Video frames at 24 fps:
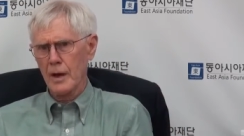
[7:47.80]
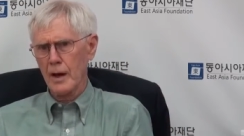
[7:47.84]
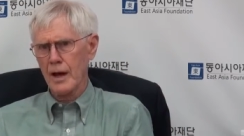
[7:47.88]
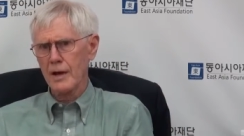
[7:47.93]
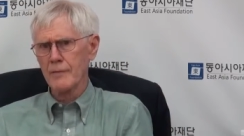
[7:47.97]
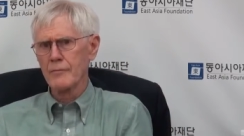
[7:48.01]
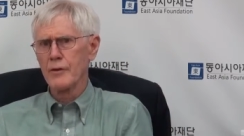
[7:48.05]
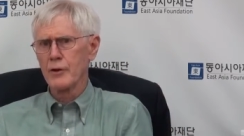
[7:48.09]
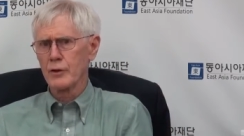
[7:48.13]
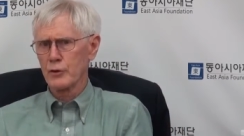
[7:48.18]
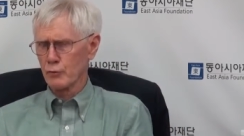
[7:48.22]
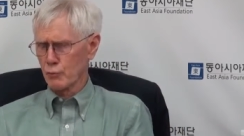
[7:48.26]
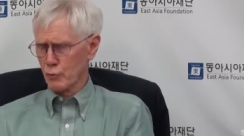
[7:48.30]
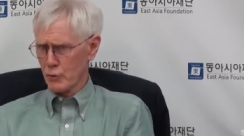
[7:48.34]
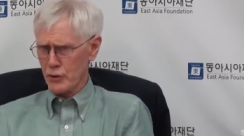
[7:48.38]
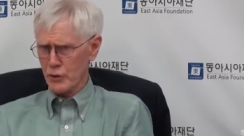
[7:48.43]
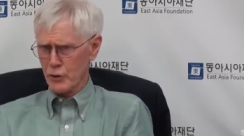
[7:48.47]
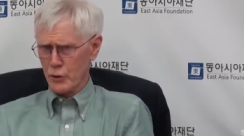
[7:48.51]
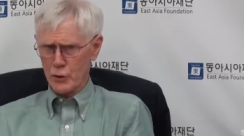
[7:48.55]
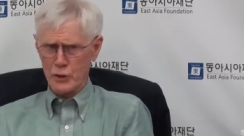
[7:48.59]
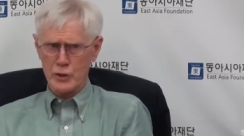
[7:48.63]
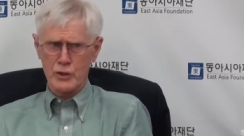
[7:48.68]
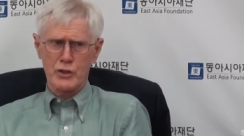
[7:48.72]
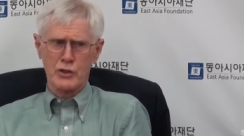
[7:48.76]
have this
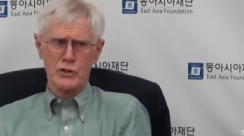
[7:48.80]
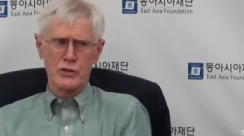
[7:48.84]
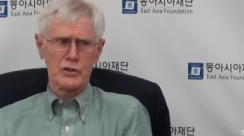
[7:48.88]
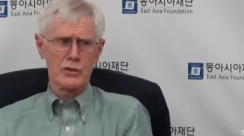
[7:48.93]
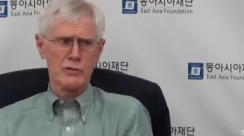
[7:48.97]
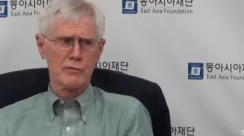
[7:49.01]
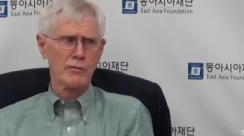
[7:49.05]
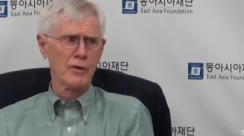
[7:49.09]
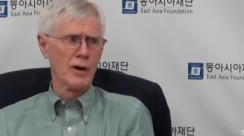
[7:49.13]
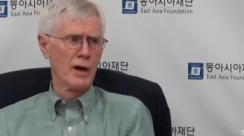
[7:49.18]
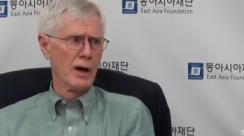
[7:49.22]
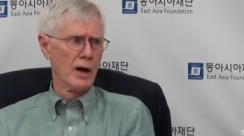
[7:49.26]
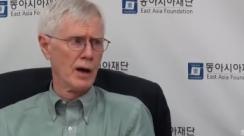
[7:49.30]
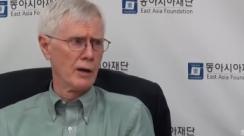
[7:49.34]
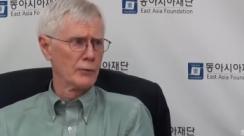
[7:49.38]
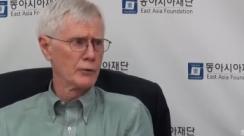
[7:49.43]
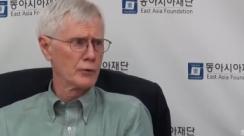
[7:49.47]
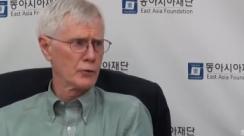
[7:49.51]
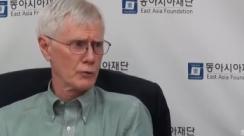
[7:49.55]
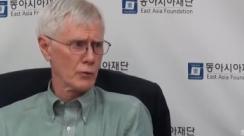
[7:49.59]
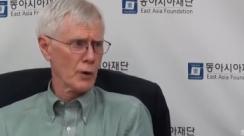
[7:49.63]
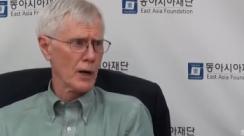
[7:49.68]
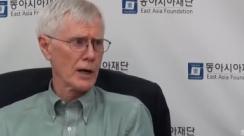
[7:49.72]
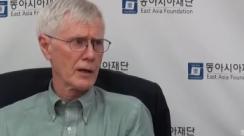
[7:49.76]
resurgence of
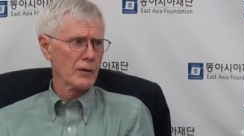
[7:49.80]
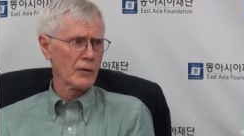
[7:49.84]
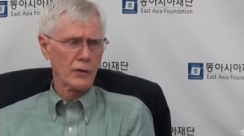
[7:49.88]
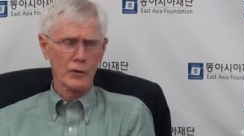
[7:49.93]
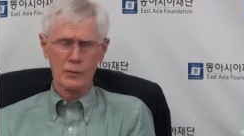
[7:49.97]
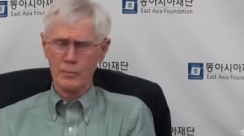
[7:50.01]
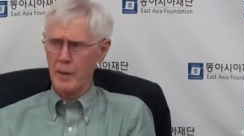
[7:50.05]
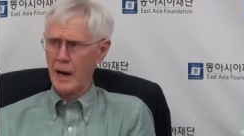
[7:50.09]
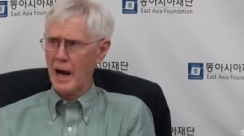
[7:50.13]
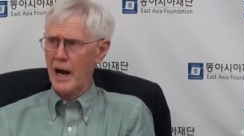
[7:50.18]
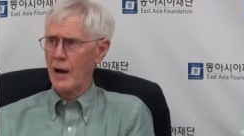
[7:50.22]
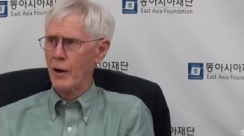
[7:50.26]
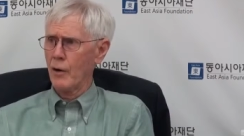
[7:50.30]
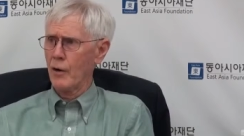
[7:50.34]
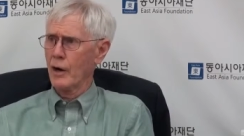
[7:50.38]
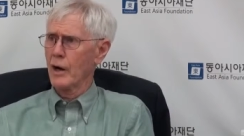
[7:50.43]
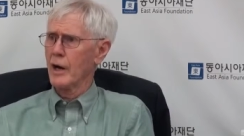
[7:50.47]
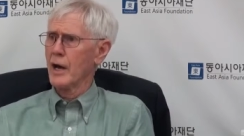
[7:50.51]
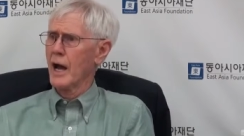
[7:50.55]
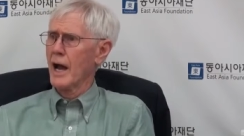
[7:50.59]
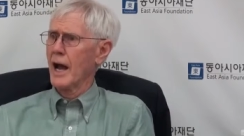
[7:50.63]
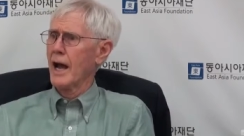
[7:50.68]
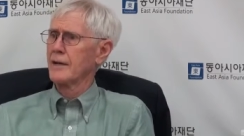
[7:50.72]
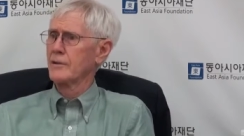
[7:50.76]
strength and power
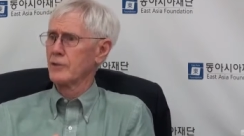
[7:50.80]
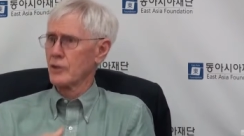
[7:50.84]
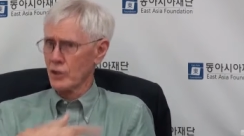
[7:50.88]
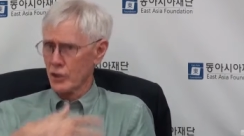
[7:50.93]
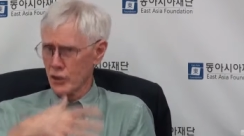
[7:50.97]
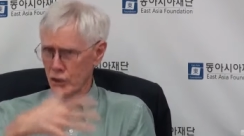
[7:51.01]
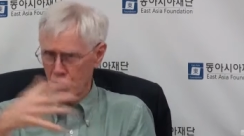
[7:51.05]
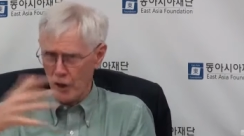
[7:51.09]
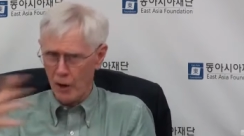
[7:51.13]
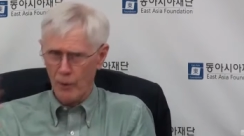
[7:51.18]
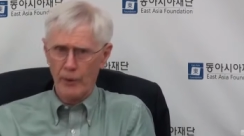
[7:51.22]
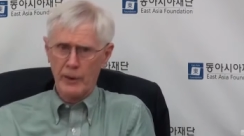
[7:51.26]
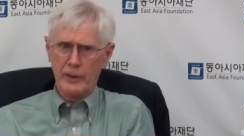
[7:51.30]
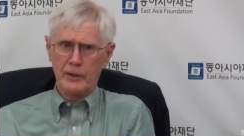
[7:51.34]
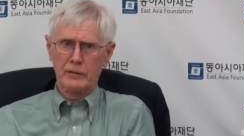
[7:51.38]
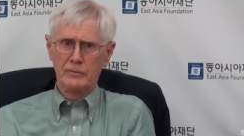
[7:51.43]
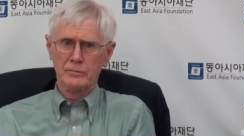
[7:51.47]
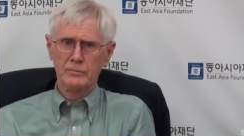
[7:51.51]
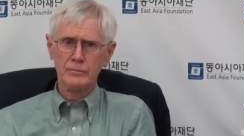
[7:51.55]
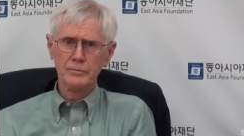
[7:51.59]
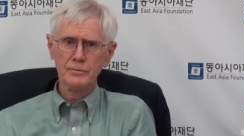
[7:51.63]
and to show it.